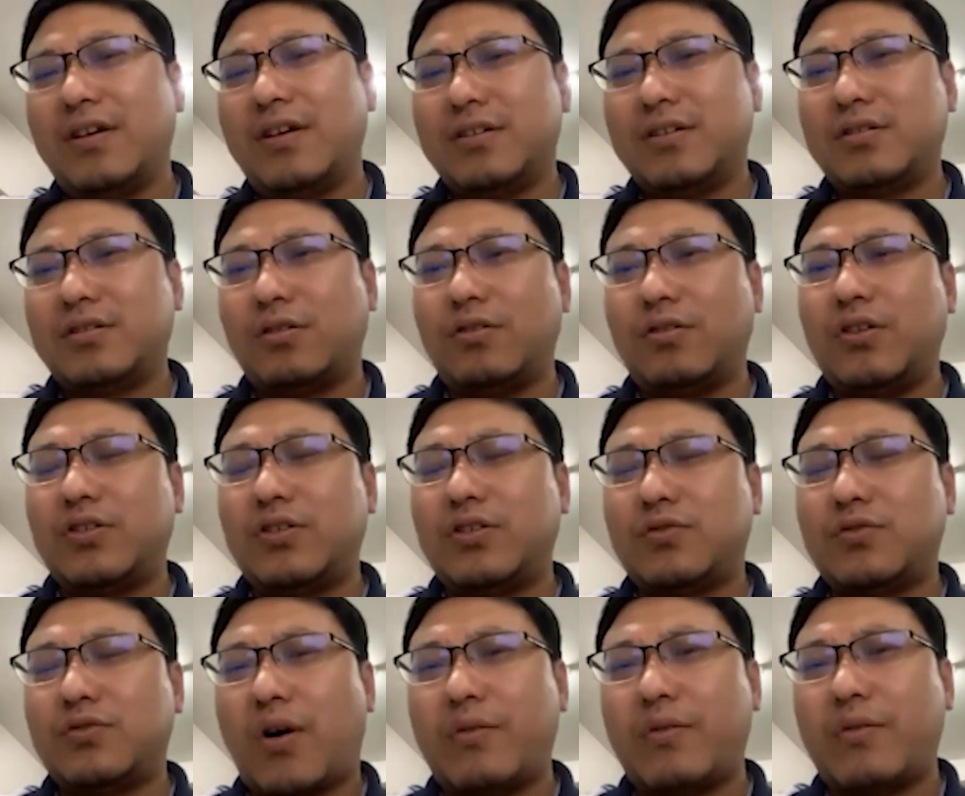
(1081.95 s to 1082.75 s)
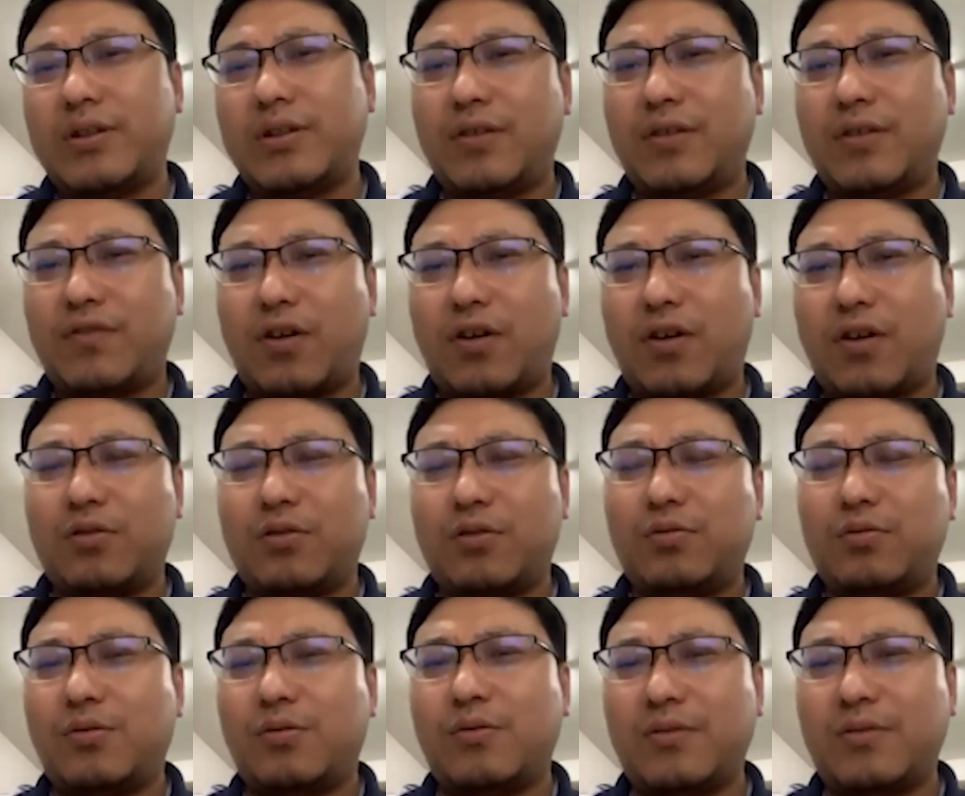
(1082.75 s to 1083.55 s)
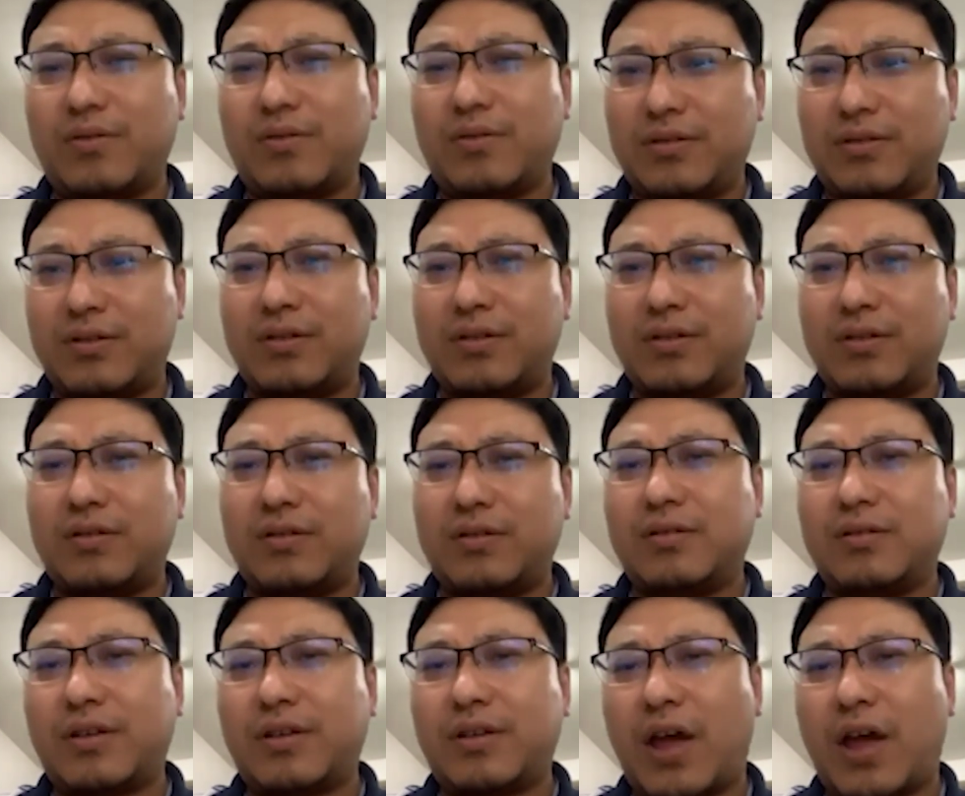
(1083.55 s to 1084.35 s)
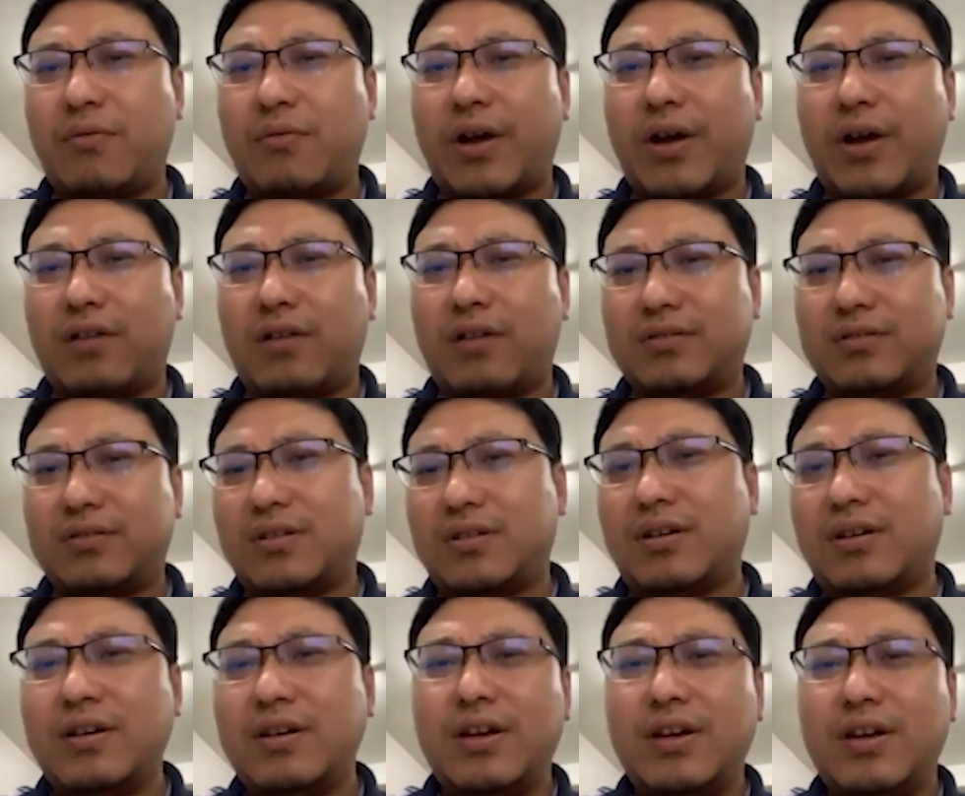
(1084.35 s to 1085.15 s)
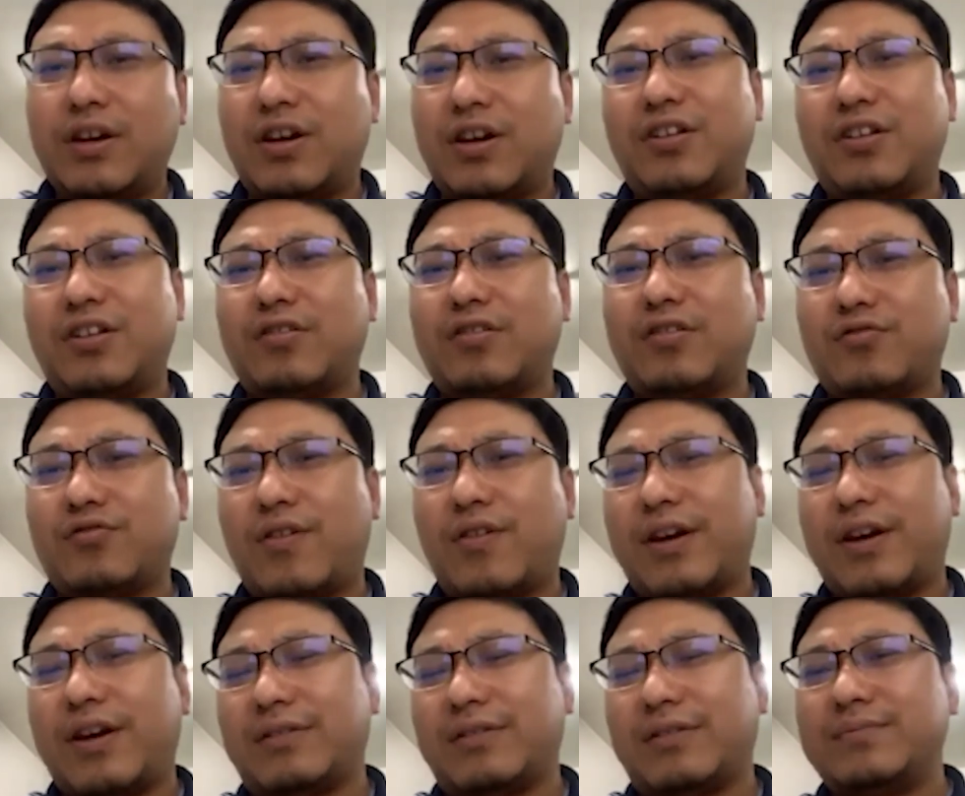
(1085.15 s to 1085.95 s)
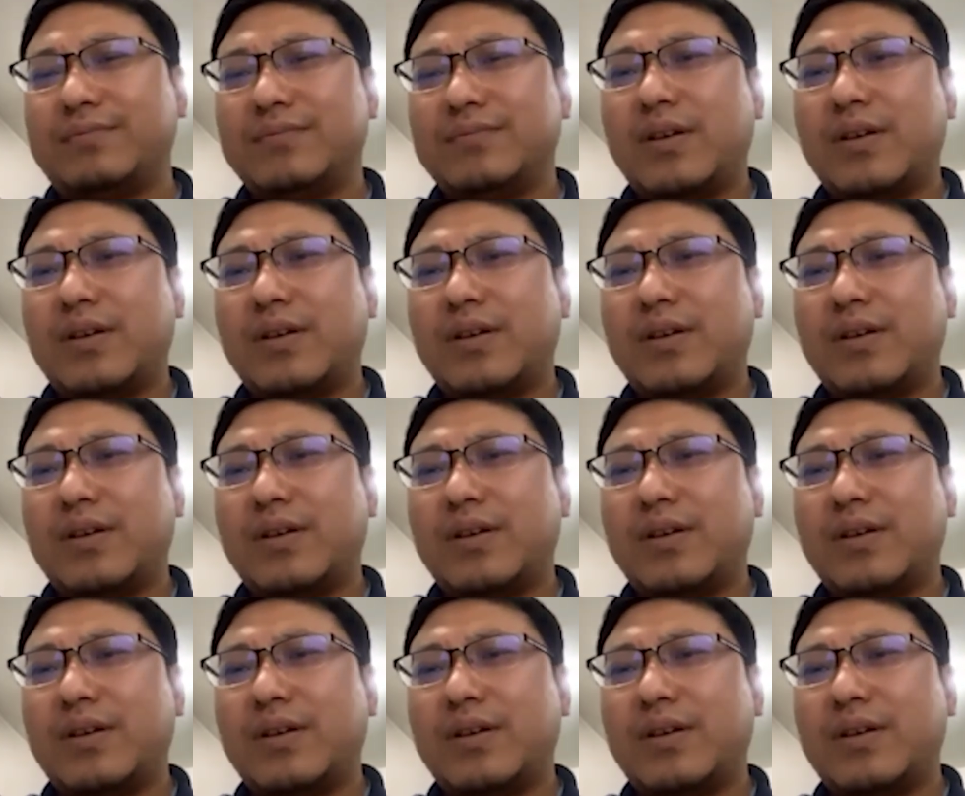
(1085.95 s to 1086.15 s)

So it's very difficult to carry out the clinical trial.